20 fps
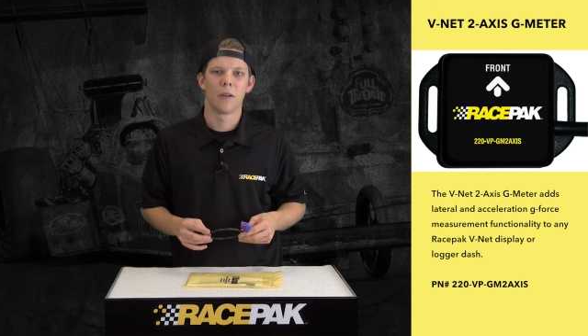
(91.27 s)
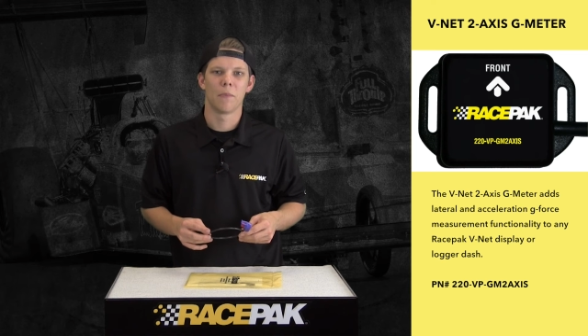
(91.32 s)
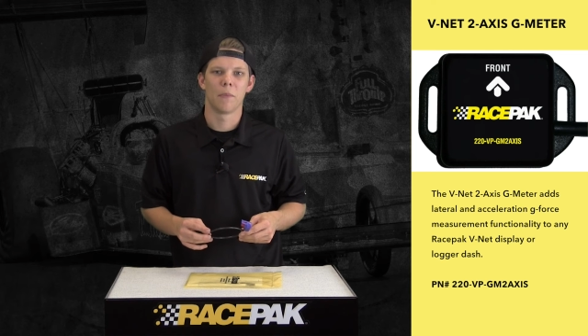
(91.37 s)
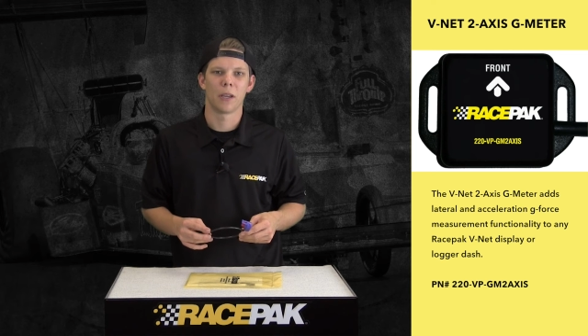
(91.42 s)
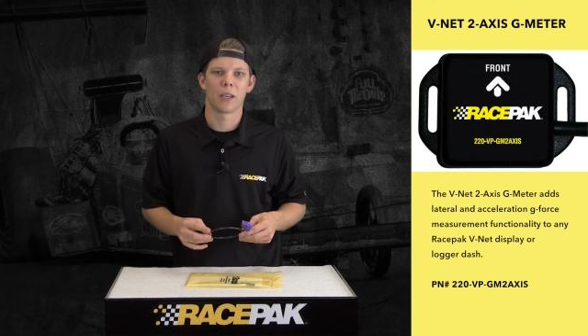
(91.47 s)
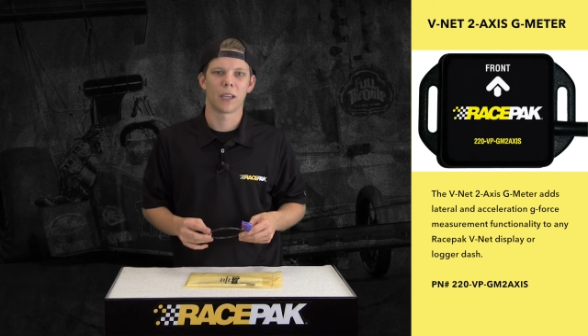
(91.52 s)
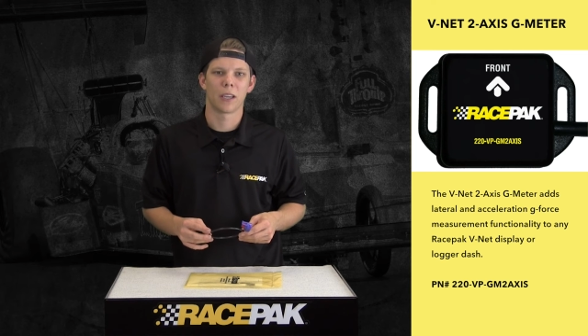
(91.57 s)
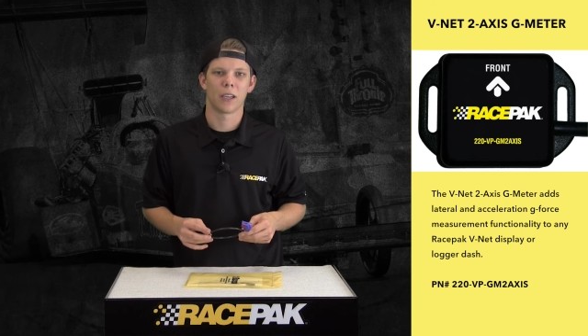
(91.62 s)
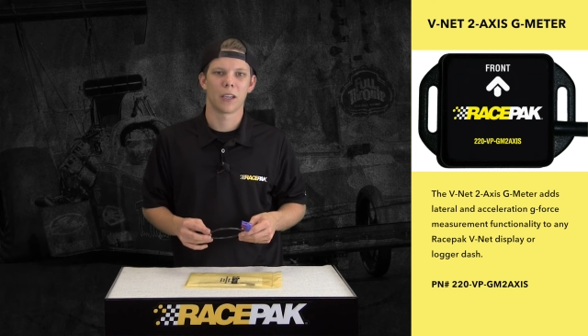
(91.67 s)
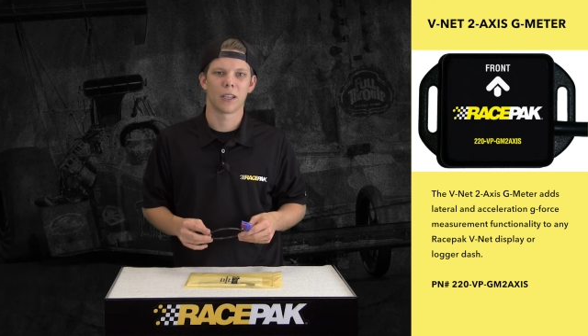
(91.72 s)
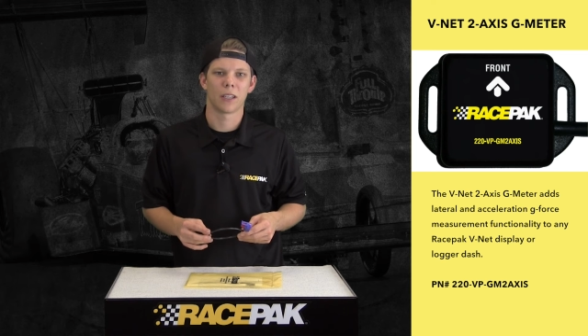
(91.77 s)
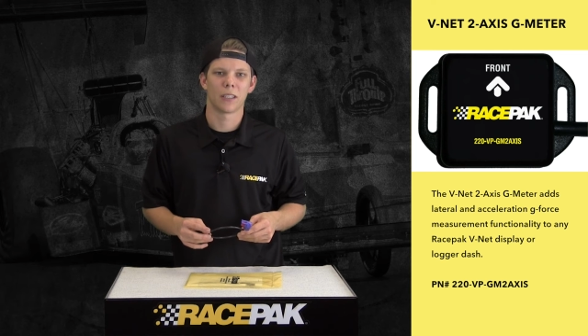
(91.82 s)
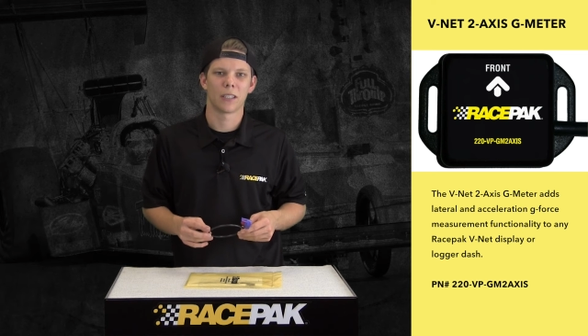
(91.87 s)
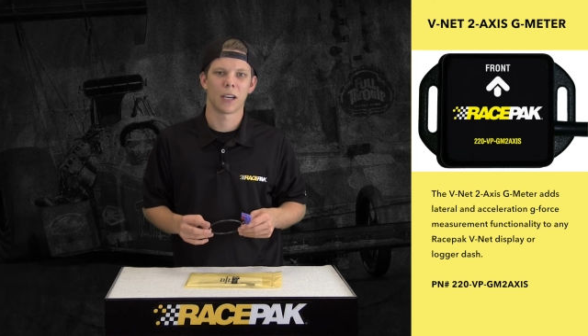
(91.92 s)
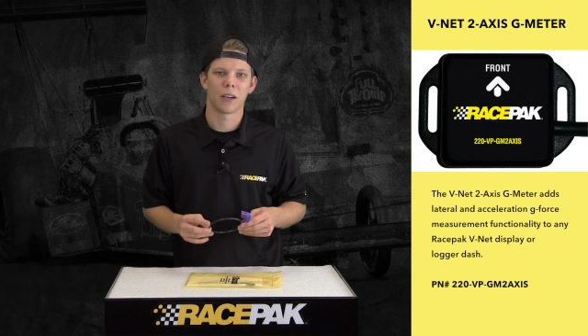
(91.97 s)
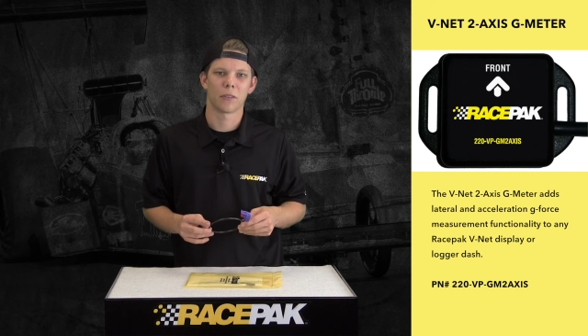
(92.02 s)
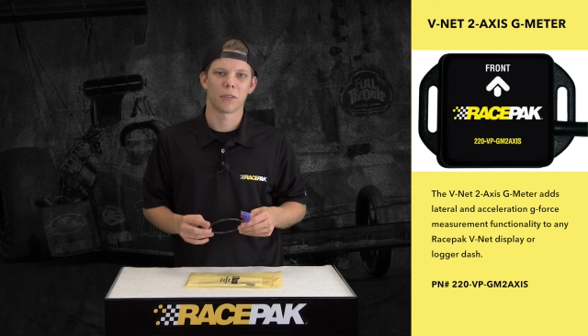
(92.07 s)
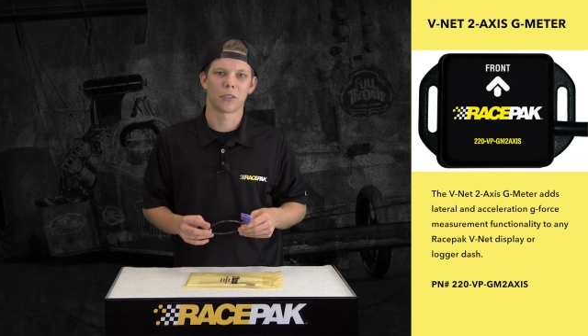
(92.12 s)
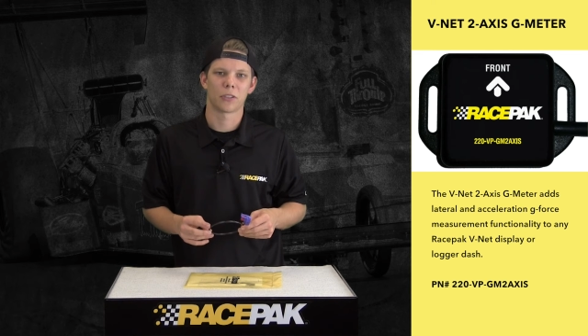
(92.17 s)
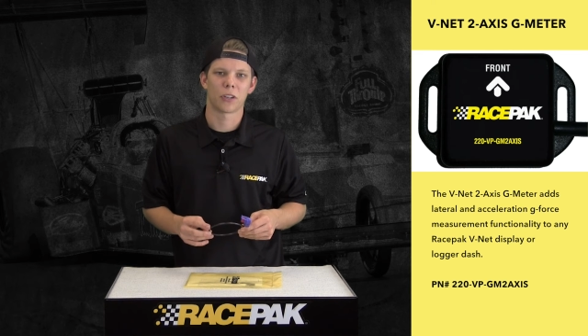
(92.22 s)
making it
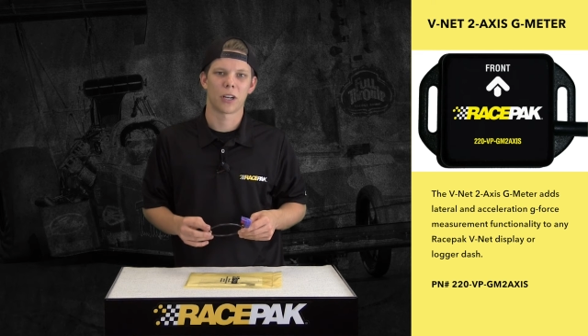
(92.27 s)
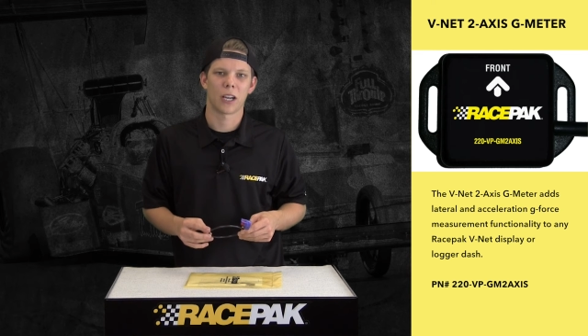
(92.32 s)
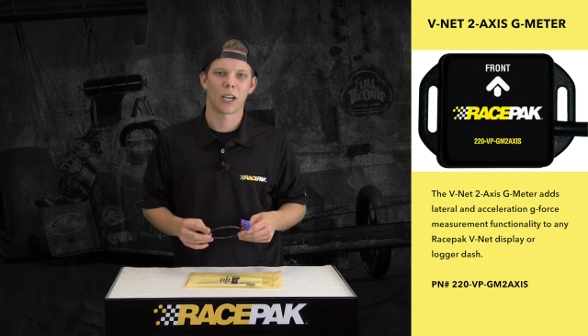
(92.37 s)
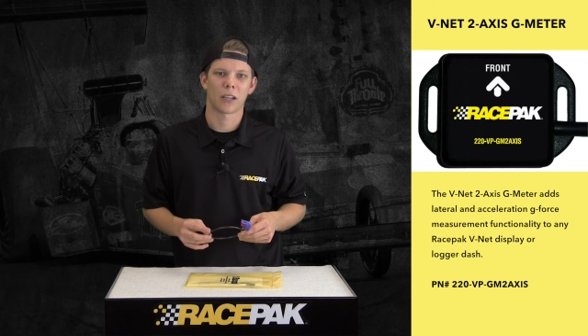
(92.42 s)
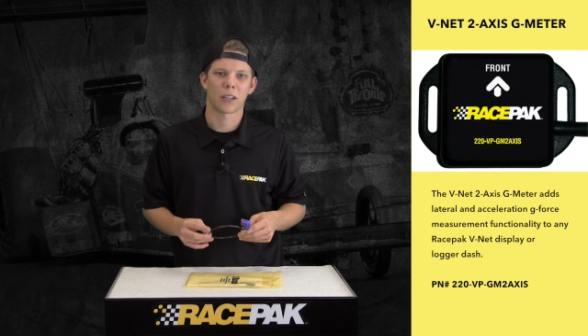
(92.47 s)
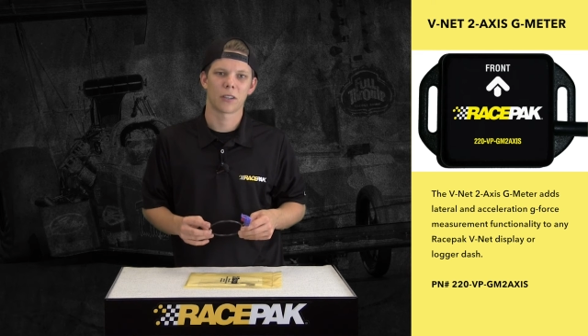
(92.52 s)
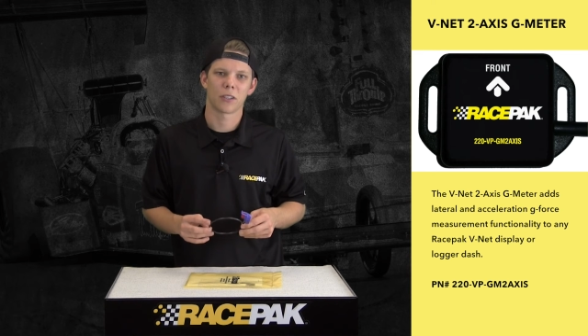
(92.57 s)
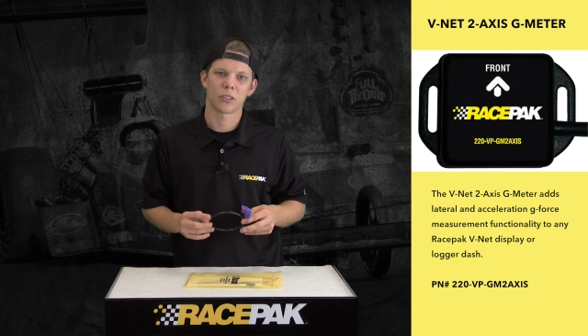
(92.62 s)
down the track